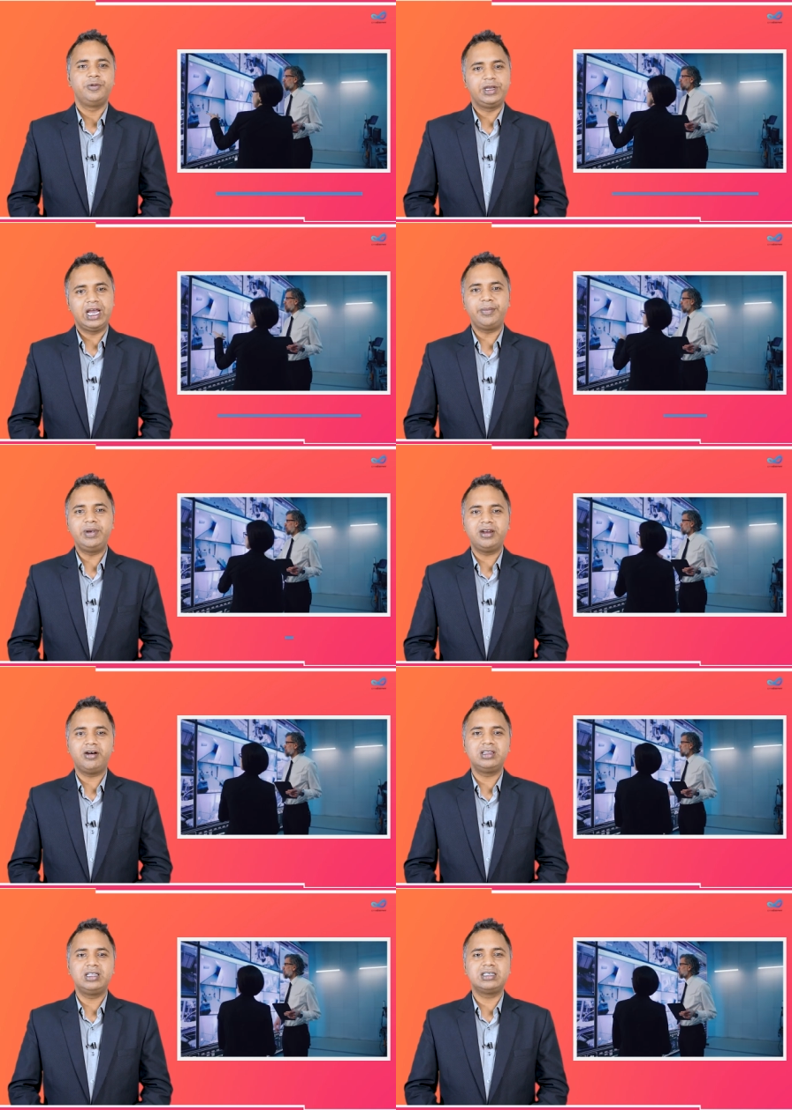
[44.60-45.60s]
We have been
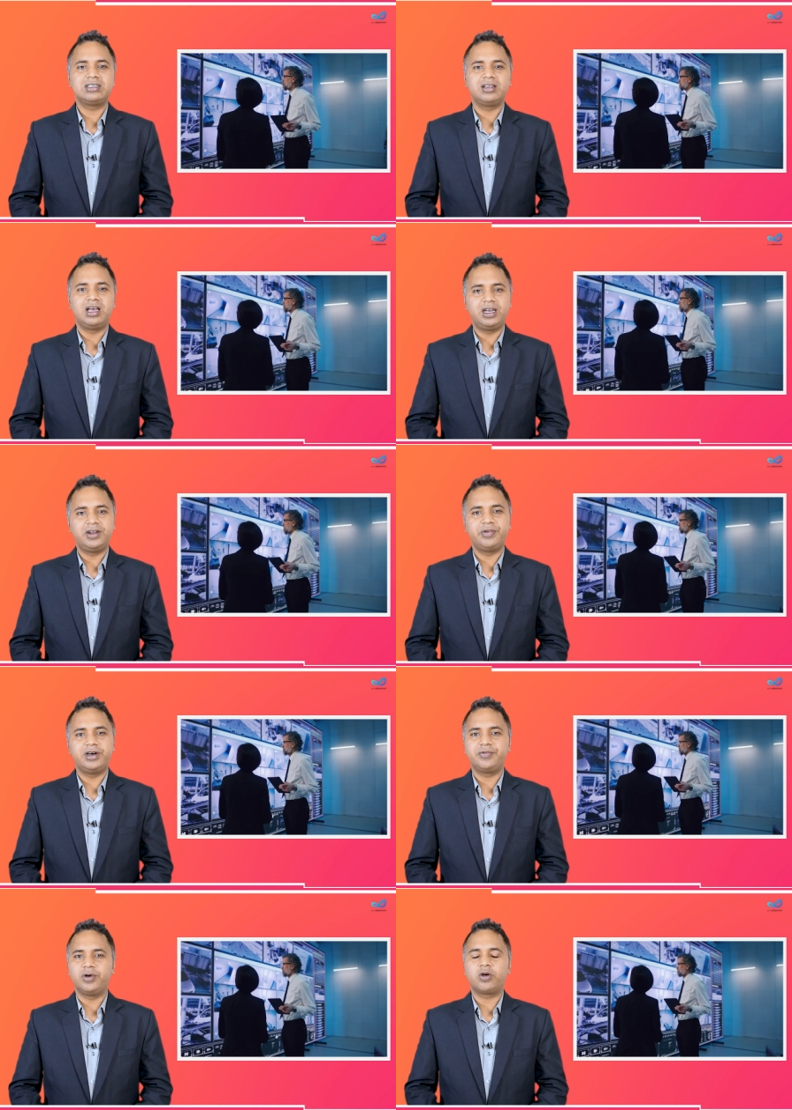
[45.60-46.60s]
on this
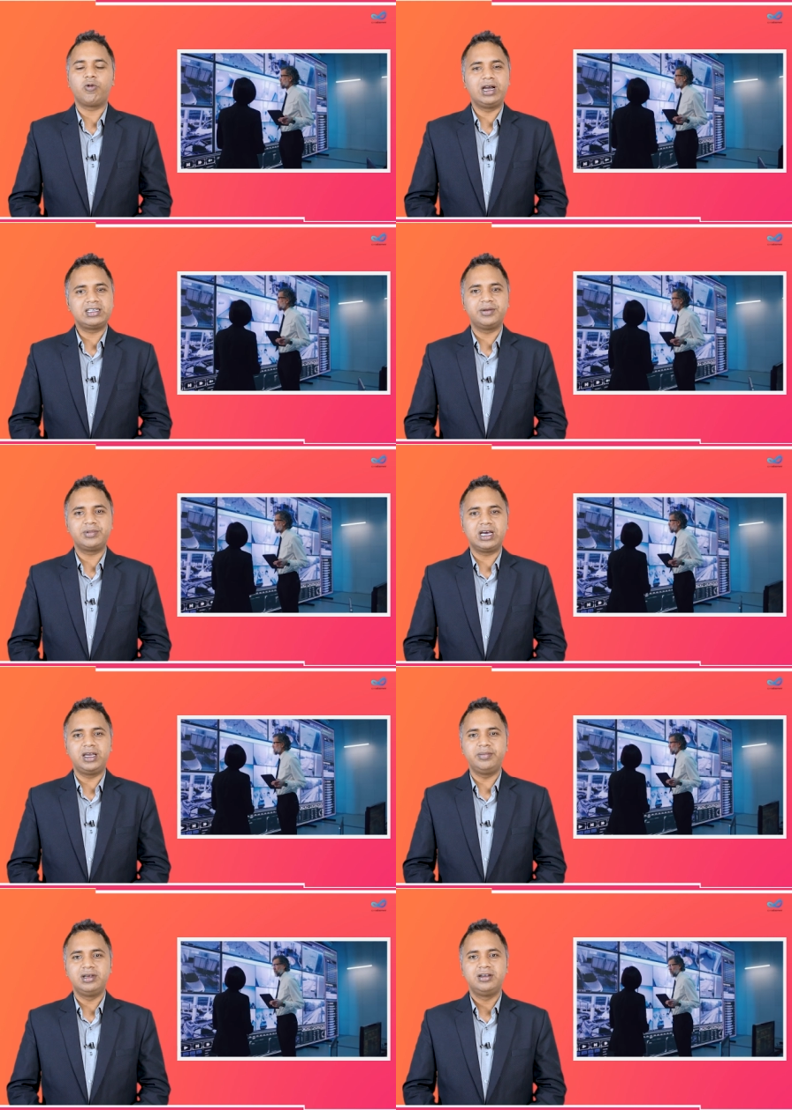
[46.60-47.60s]
endeavor for quite some
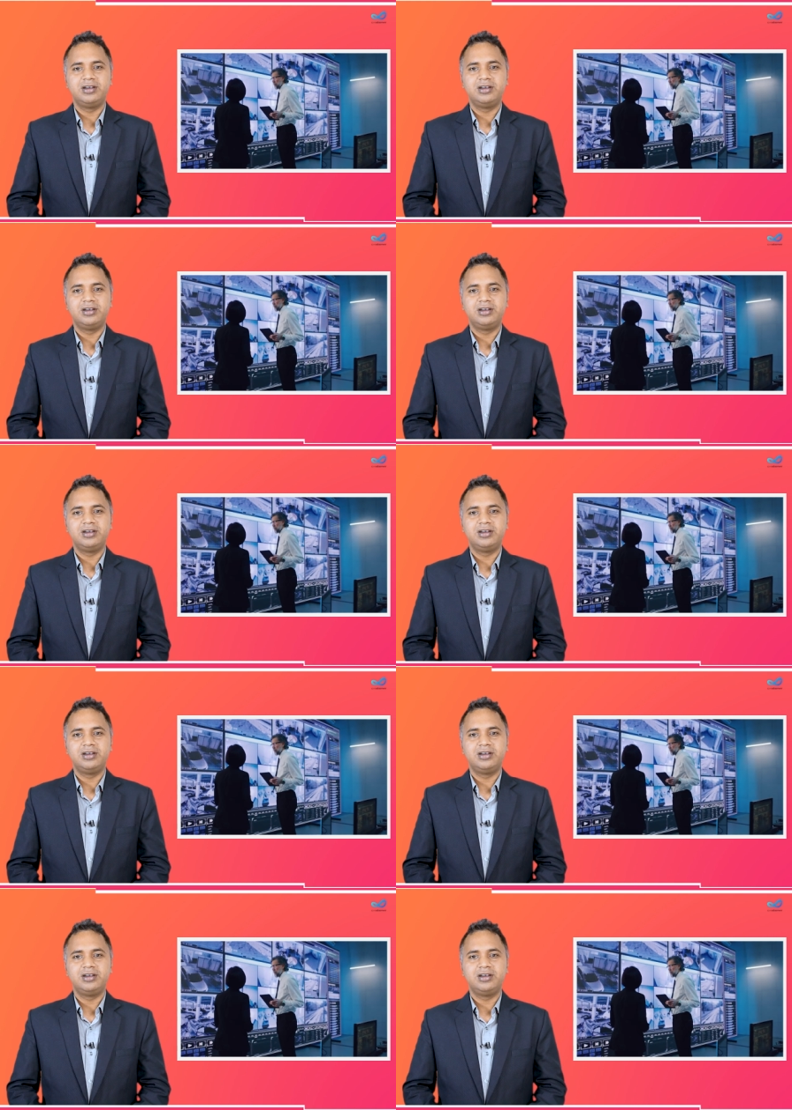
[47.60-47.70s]
time.